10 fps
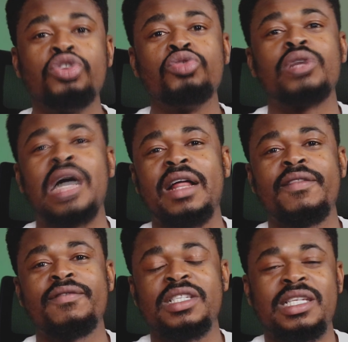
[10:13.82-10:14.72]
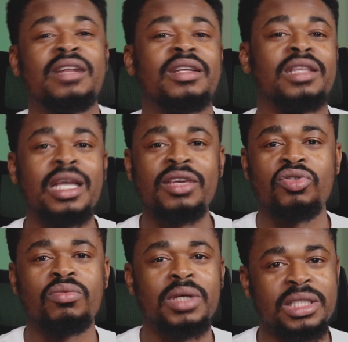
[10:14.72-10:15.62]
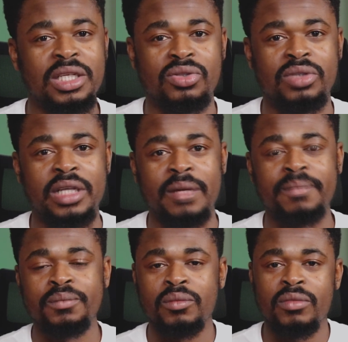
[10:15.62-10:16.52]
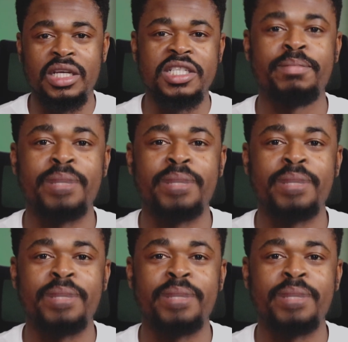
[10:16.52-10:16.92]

you can send a thank you message to them, a